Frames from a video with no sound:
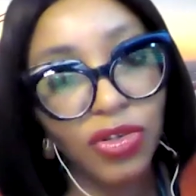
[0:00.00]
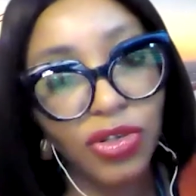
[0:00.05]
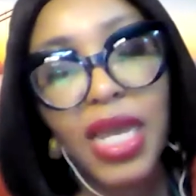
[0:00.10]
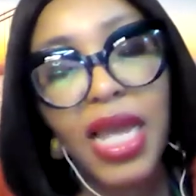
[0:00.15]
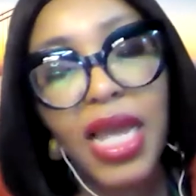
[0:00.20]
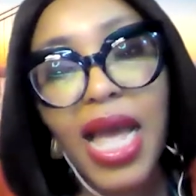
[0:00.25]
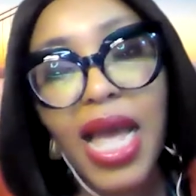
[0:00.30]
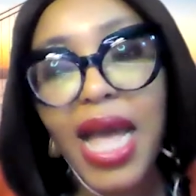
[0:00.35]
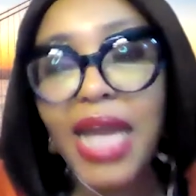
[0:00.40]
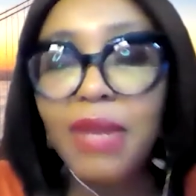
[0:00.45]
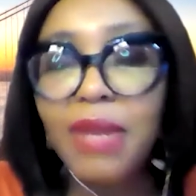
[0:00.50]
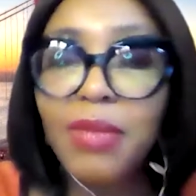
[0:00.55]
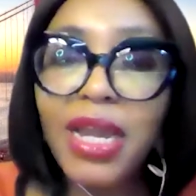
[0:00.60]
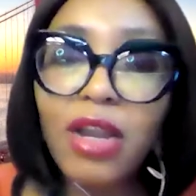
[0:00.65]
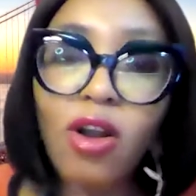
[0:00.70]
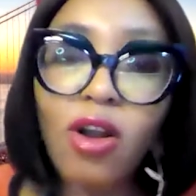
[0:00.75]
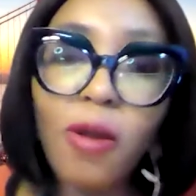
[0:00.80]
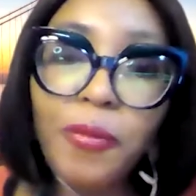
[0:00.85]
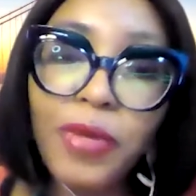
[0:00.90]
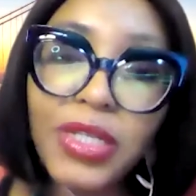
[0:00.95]
And my
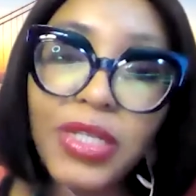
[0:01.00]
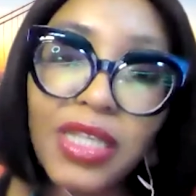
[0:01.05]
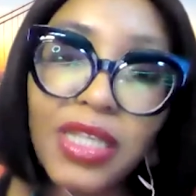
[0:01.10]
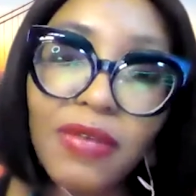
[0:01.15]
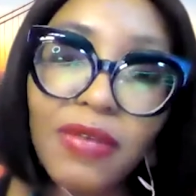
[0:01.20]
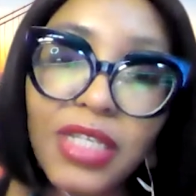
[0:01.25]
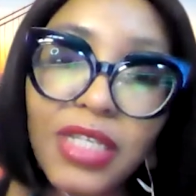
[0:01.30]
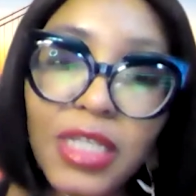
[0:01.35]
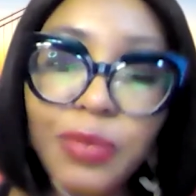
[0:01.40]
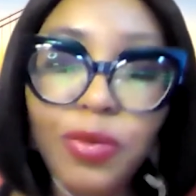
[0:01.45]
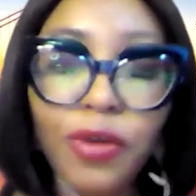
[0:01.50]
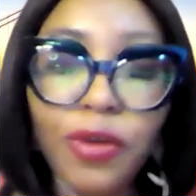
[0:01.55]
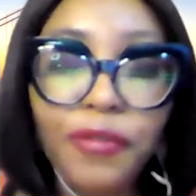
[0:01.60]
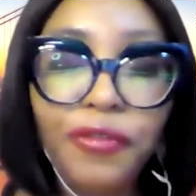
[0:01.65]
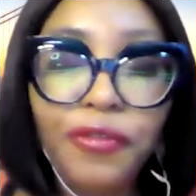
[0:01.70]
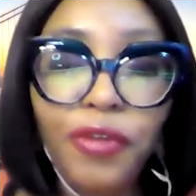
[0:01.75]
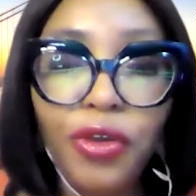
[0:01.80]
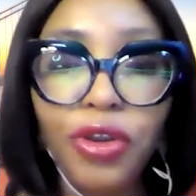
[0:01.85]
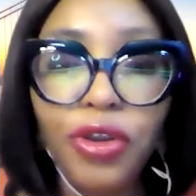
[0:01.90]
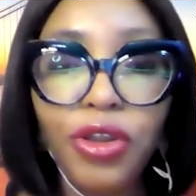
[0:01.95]
corporate services
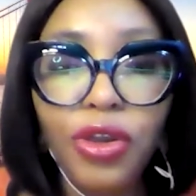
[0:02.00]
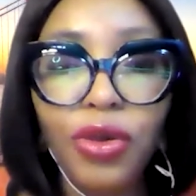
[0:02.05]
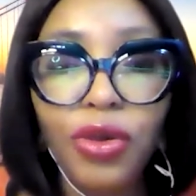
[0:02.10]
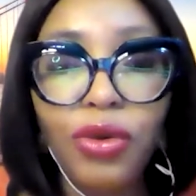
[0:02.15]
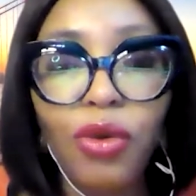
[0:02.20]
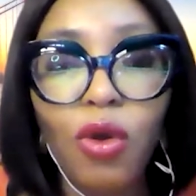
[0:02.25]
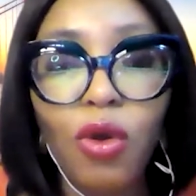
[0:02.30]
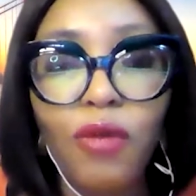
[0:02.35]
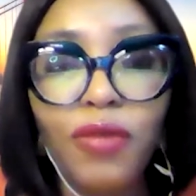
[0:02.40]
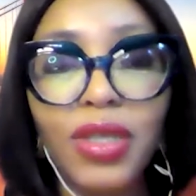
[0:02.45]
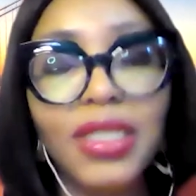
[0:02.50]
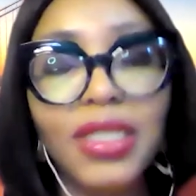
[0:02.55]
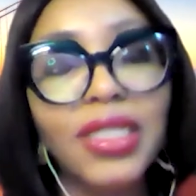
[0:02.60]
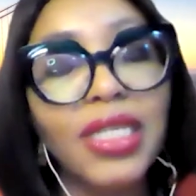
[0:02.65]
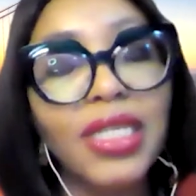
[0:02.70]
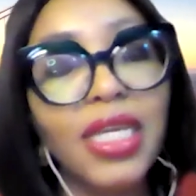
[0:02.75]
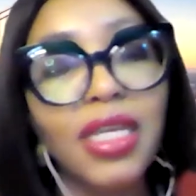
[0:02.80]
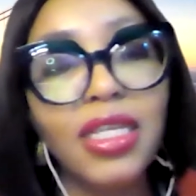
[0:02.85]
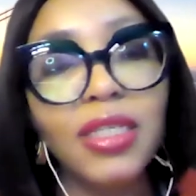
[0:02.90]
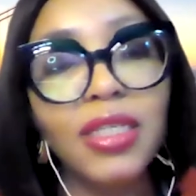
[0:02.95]
portfolio
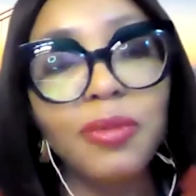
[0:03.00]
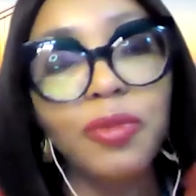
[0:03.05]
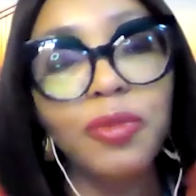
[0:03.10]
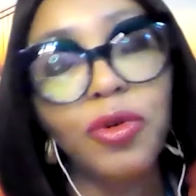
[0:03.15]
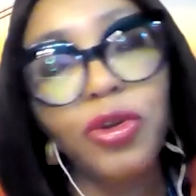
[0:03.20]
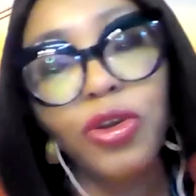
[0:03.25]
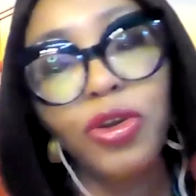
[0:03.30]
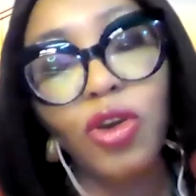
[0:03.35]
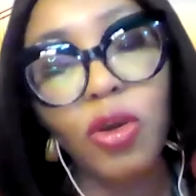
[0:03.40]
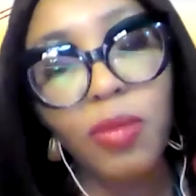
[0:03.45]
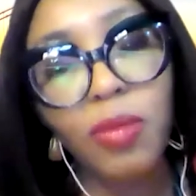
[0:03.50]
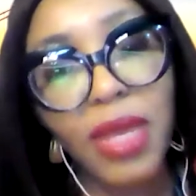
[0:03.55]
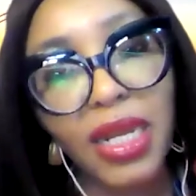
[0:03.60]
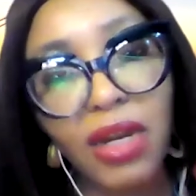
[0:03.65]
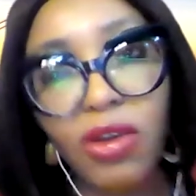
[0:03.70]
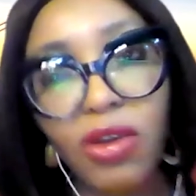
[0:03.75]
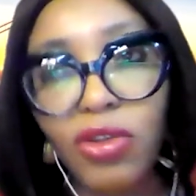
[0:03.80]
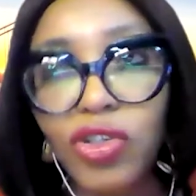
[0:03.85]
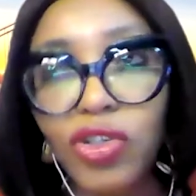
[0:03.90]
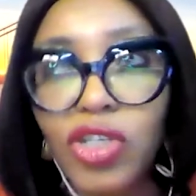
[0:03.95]
oversees procurement,
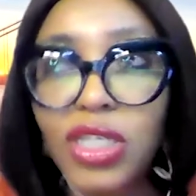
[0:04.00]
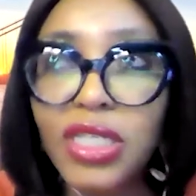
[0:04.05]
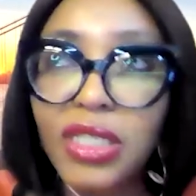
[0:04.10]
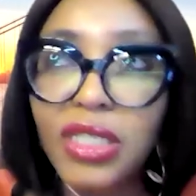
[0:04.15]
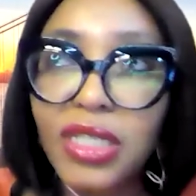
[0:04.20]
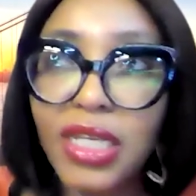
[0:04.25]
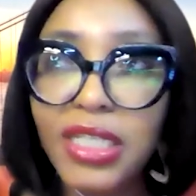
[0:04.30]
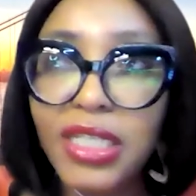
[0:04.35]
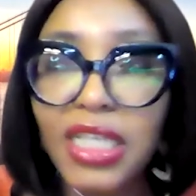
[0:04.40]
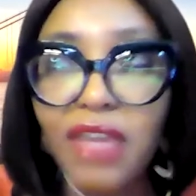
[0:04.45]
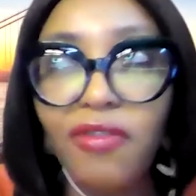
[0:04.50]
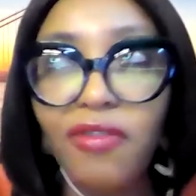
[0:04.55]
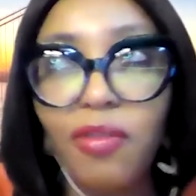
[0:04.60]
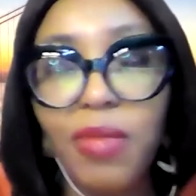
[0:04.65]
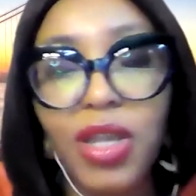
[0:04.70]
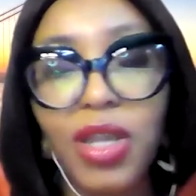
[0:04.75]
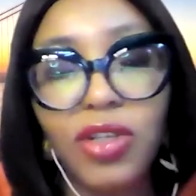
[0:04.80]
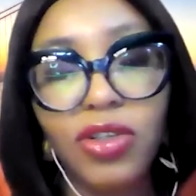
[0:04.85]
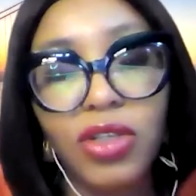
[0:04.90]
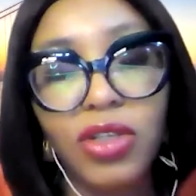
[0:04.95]
logistics,
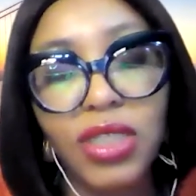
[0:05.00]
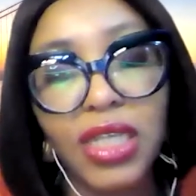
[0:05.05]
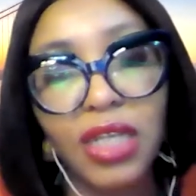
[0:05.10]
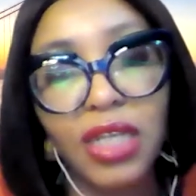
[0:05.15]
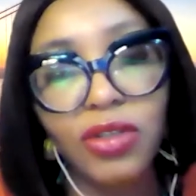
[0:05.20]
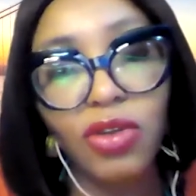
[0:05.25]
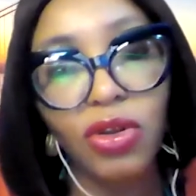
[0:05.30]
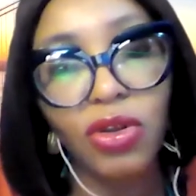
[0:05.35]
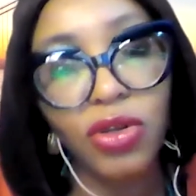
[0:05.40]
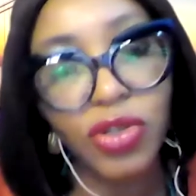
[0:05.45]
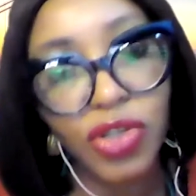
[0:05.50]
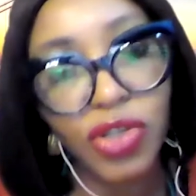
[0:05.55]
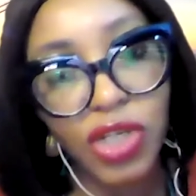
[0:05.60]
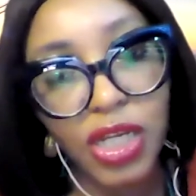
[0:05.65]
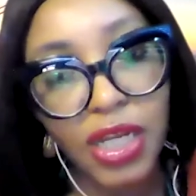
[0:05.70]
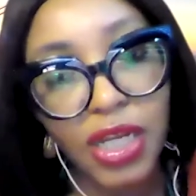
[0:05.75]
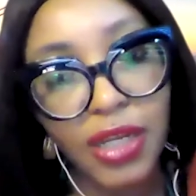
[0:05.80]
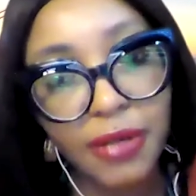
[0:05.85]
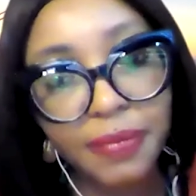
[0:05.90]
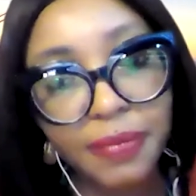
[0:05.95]
information
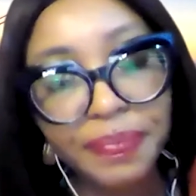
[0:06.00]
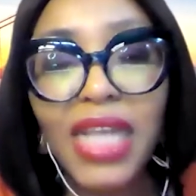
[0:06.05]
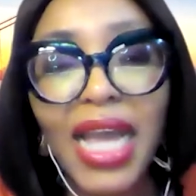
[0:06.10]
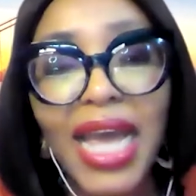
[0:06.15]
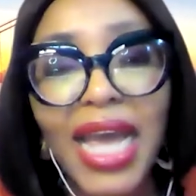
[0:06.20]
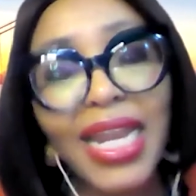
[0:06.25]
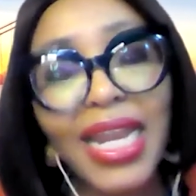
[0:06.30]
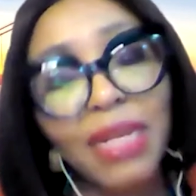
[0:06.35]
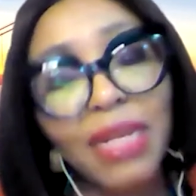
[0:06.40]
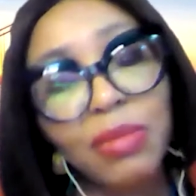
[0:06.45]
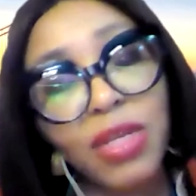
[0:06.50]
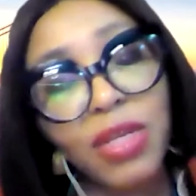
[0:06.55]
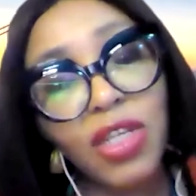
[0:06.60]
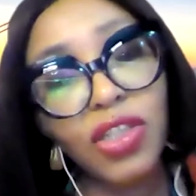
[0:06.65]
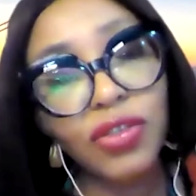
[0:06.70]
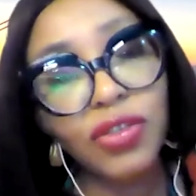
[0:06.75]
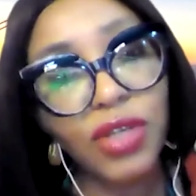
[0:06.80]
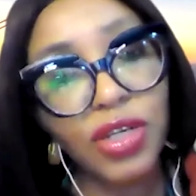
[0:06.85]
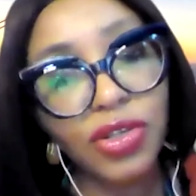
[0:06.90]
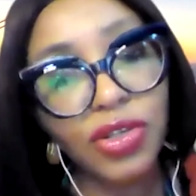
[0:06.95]
technology, and
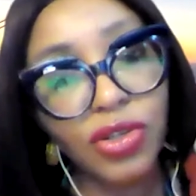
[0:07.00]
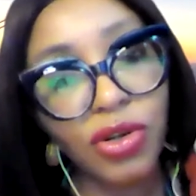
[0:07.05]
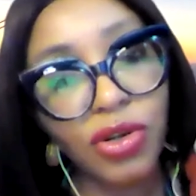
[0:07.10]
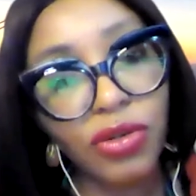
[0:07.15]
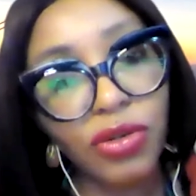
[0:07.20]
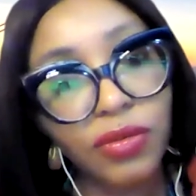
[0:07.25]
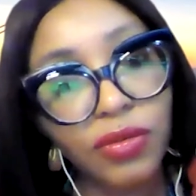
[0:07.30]
administration.